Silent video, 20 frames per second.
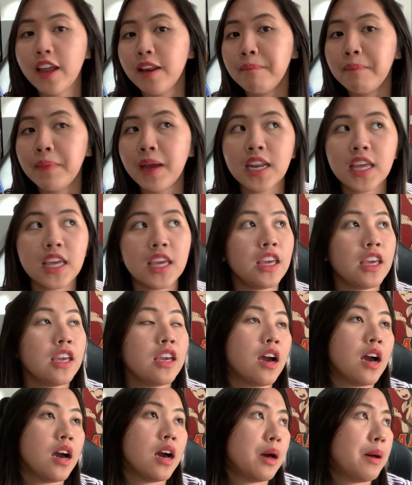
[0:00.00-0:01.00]
money,
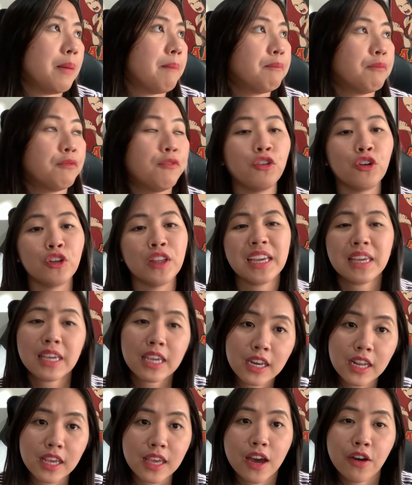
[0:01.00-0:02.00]
for like
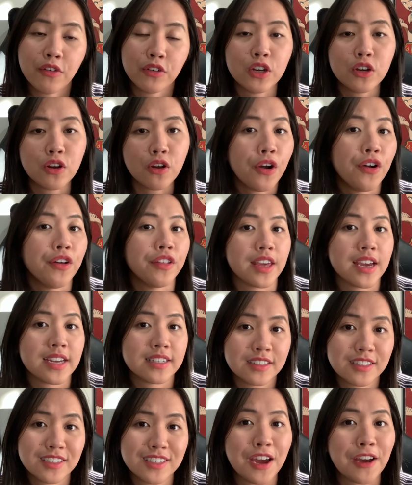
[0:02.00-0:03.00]
eating out and all
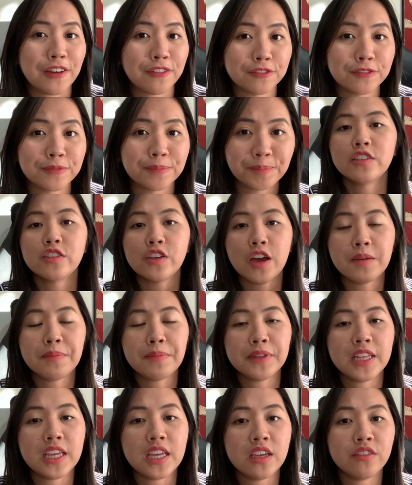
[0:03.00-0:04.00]
that stuff. So I
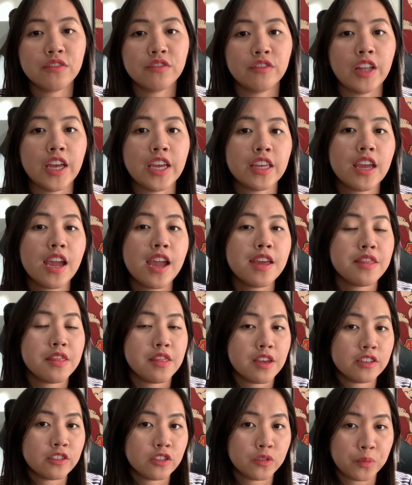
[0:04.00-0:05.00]
believe like in
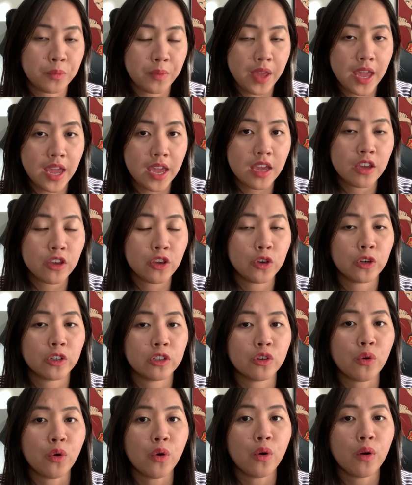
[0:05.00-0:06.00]
this way,
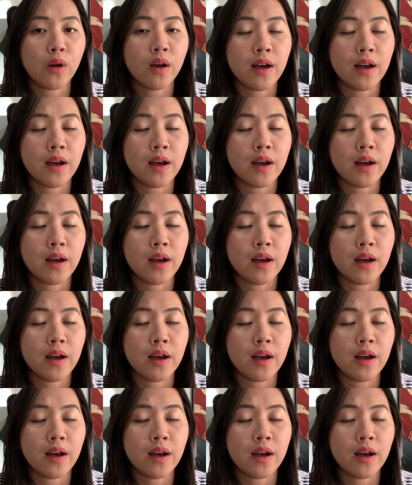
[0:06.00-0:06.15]
you're